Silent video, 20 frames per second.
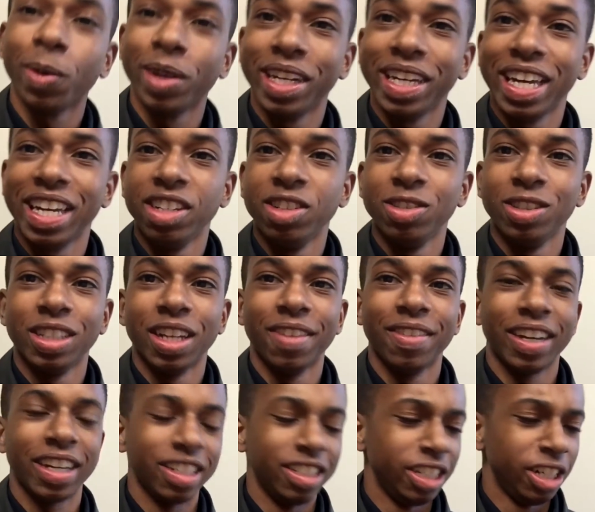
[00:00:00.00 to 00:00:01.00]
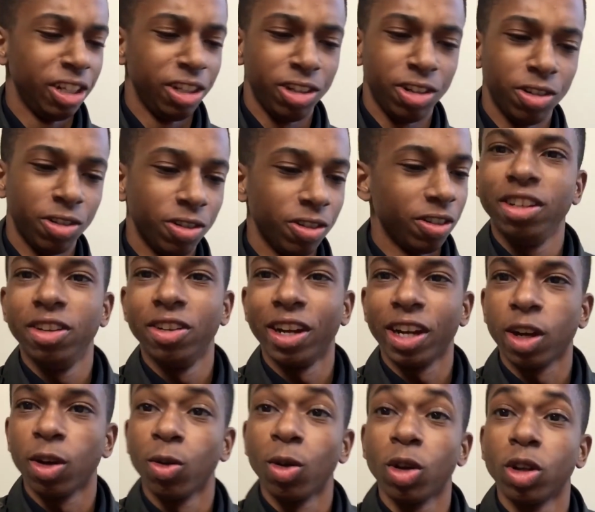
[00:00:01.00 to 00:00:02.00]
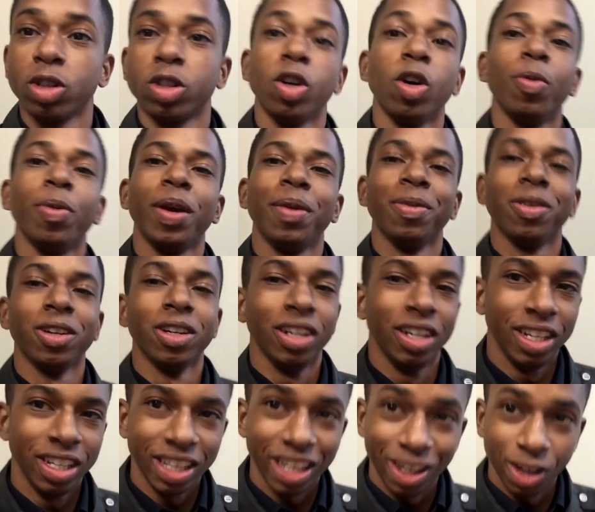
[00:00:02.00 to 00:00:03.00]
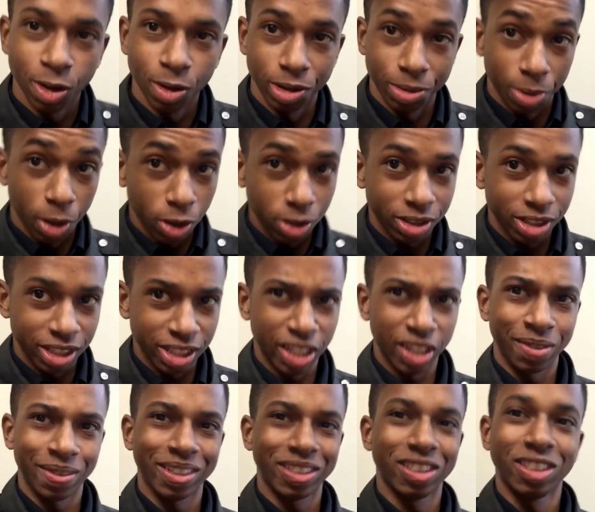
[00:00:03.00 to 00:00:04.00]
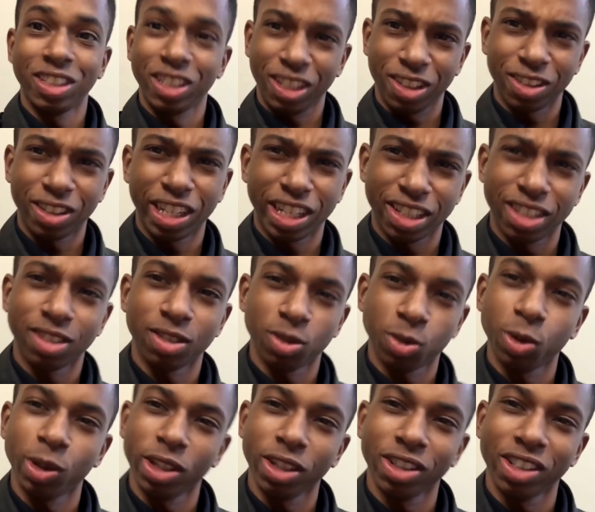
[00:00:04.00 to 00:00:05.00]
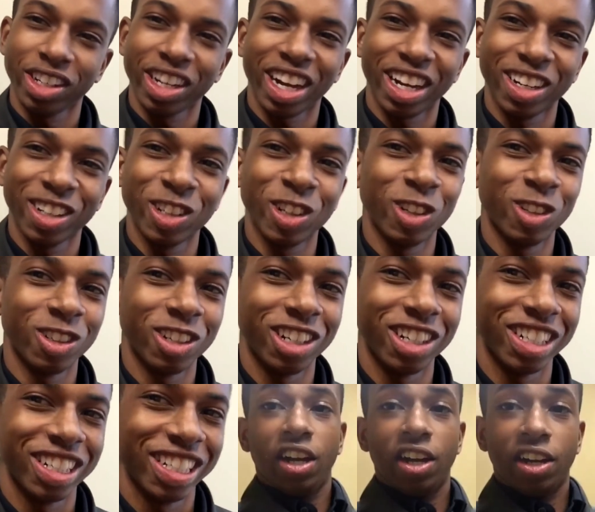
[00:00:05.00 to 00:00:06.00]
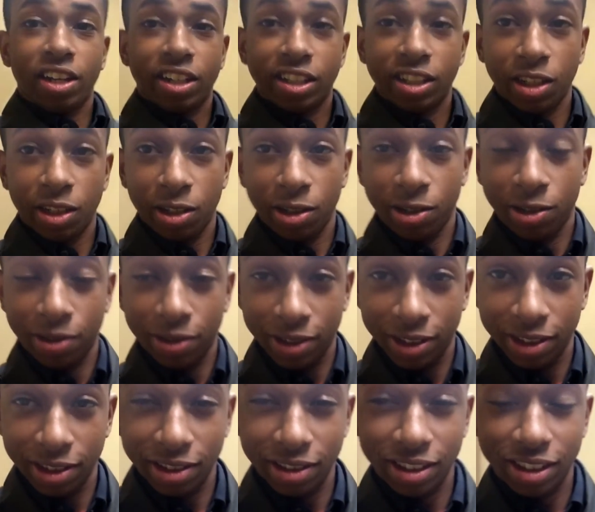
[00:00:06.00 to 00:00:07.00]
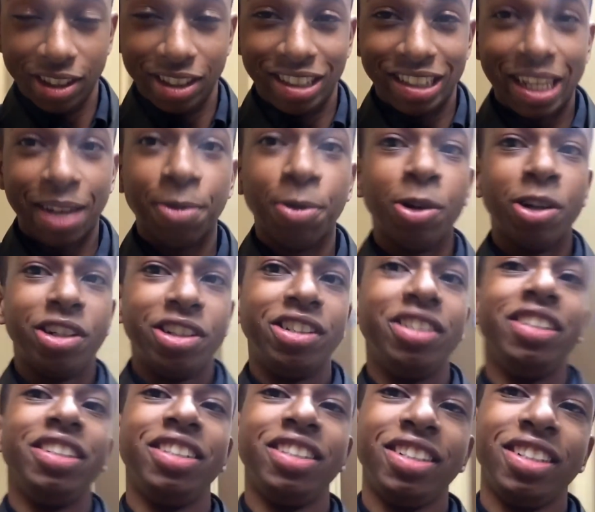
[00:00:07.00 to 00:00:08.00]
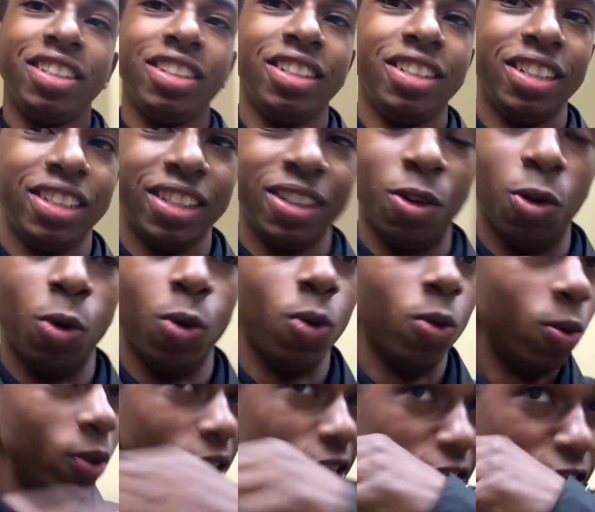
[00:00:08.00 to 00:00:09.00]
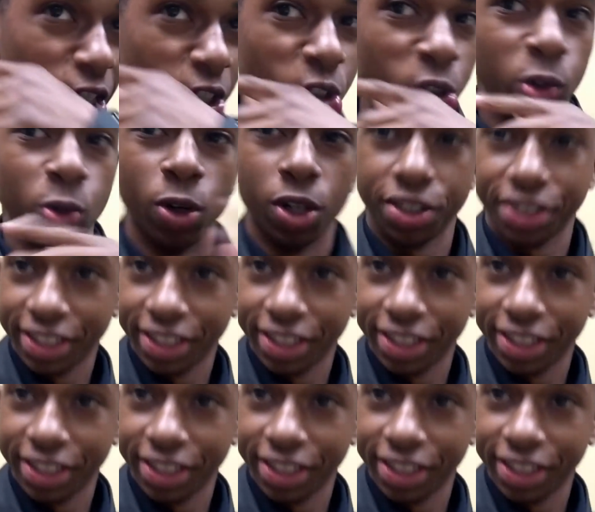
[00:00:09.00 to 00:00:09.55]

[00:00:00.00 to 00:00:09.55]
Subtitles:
when I get new stuff like a chair or like a roll of toilet paper, they normally post this in to make sure, nothing's weird kind of going on. Okay, so step one, when you work